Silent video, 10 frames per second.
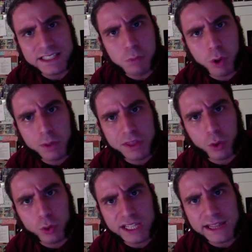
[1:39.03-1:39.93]
more
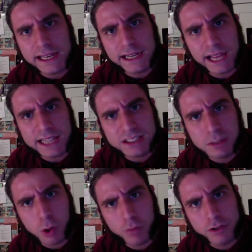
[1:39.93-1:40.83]
withholding than an
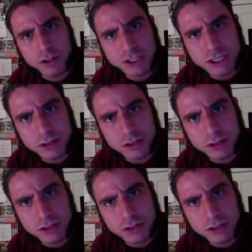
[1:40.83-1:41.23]
Eskimo virgin.